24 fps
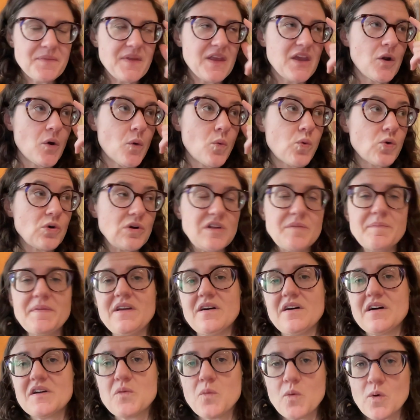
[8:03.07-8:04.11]
World
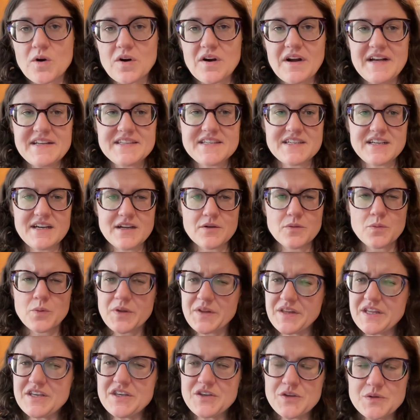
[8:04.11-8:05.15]
Beyond War has done a
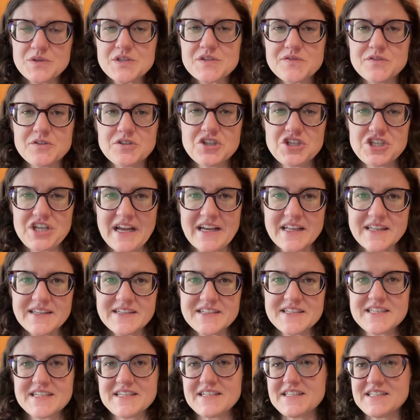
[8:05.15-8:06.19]
really useful
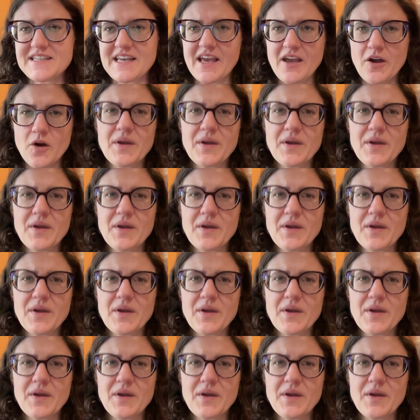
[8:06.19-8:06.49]
checklist to say,